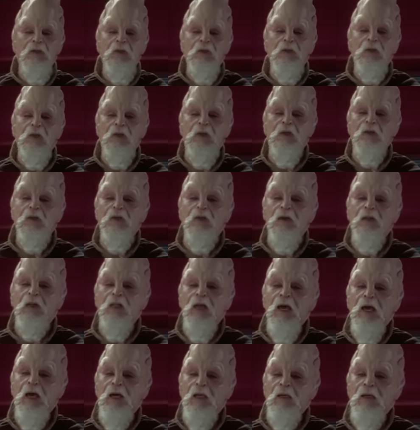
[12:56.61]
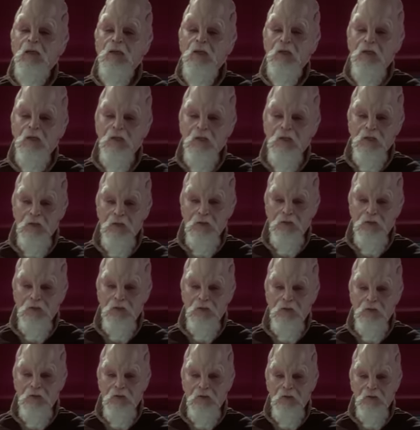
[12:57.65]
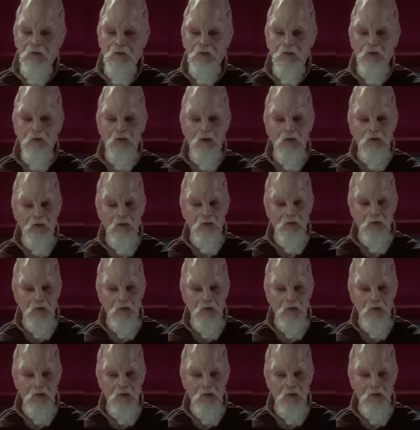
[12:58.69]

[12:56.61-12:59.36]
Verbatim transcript: he's a political idealist, not a